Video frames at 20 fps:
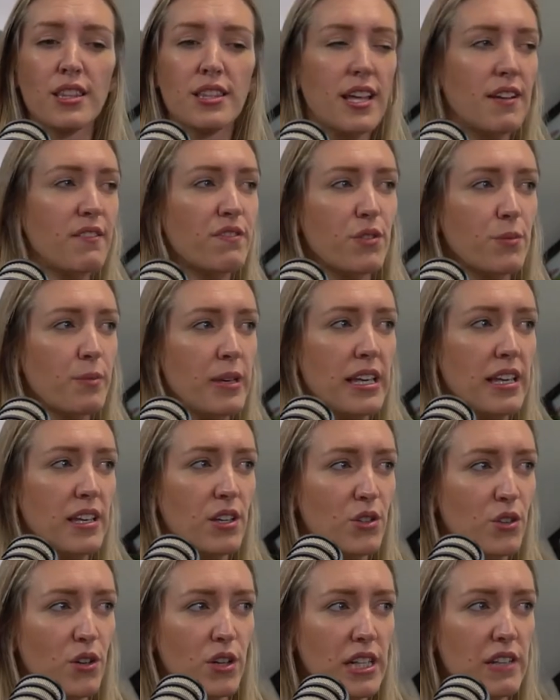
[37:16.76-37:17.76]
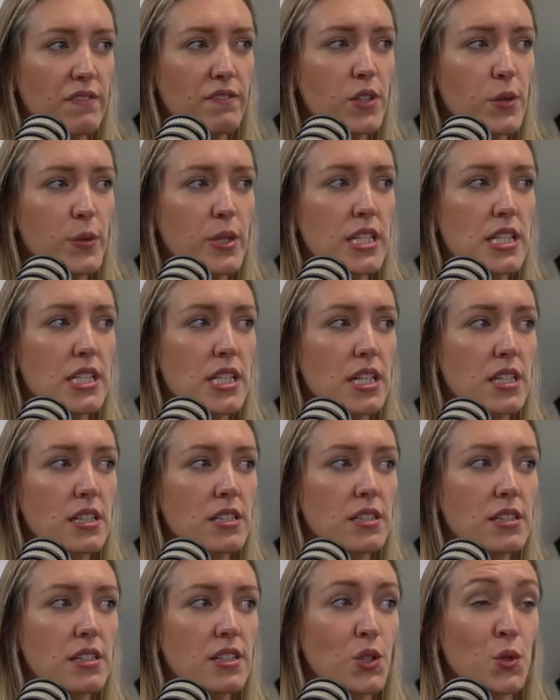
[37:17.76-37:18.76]
then for me you're not an influencer
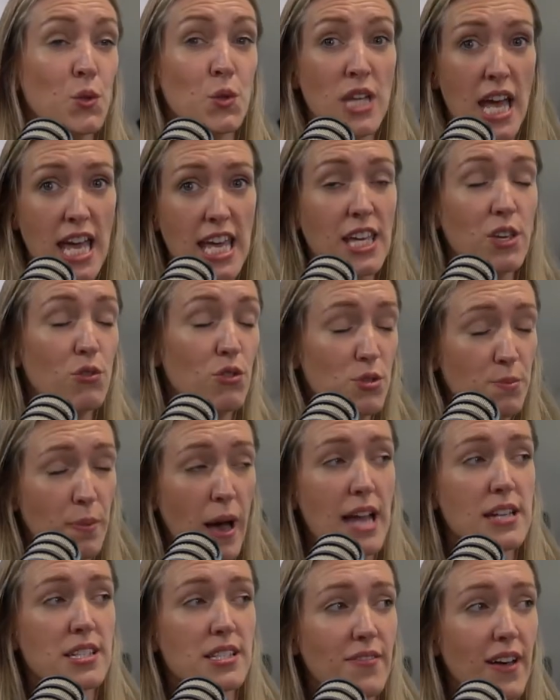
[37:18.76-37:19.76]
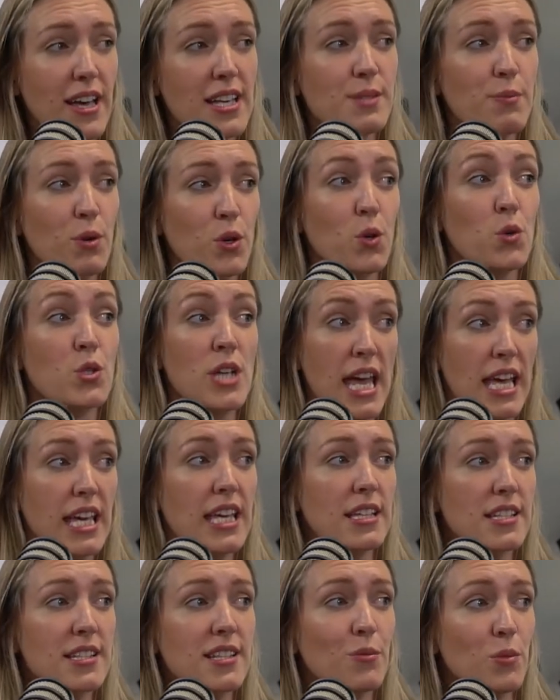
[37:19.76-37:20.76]
you're take you're as bad as facebook you're
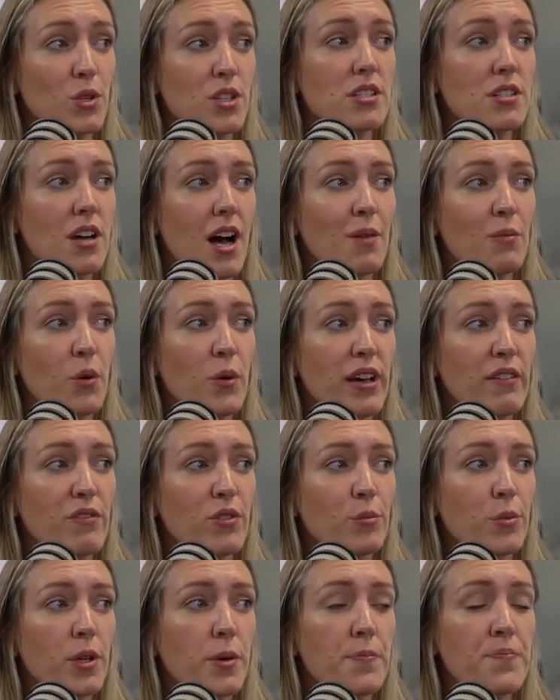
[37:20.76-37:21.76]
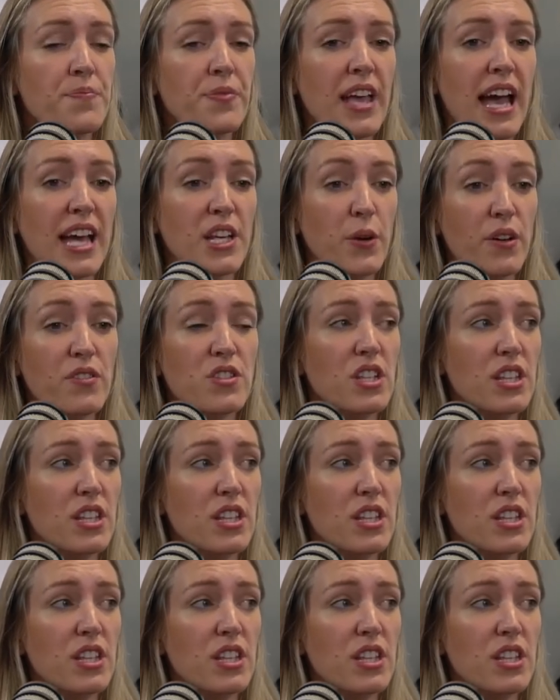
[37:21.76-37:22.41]
taking someone's time away from them and well, that's